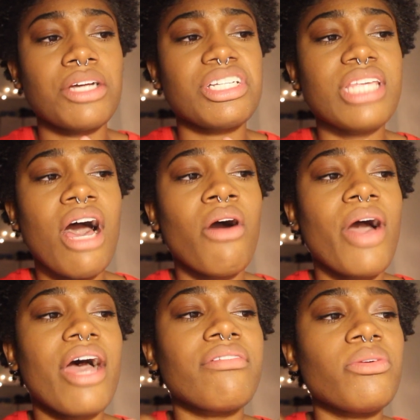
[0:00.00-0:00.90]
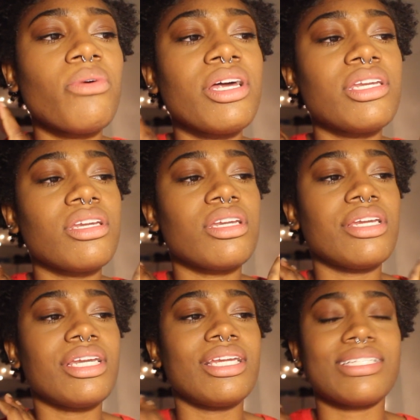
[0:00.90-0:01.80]
just how everyone
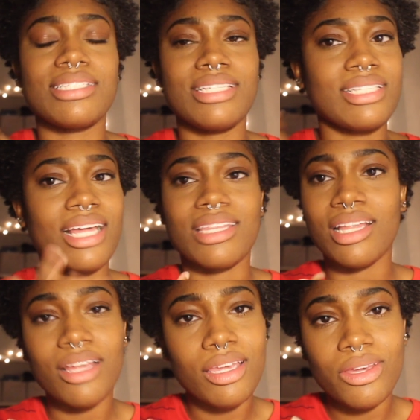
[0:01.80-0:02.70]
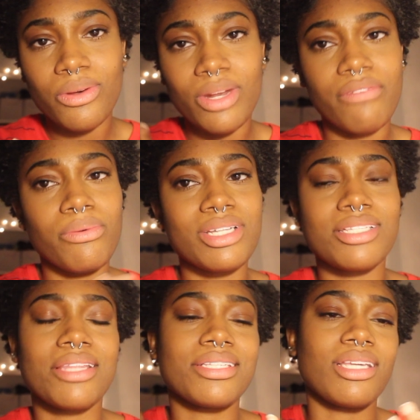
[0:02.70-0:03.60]
is does not think like you, and everyone is
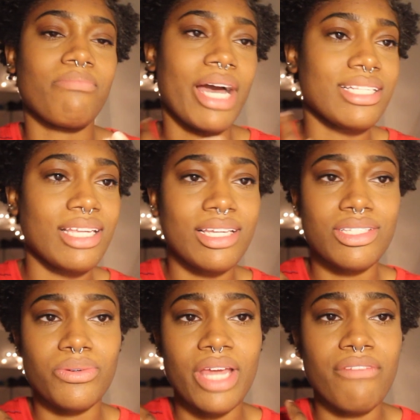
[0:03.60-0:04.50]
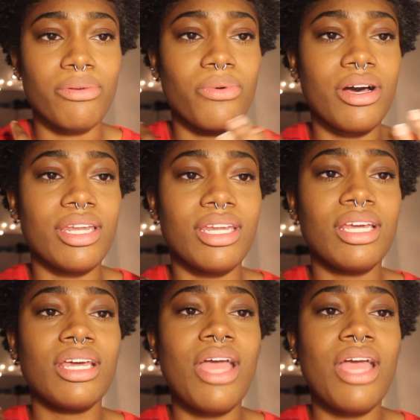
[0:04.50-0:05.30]
not in the same mindset as you, and everyone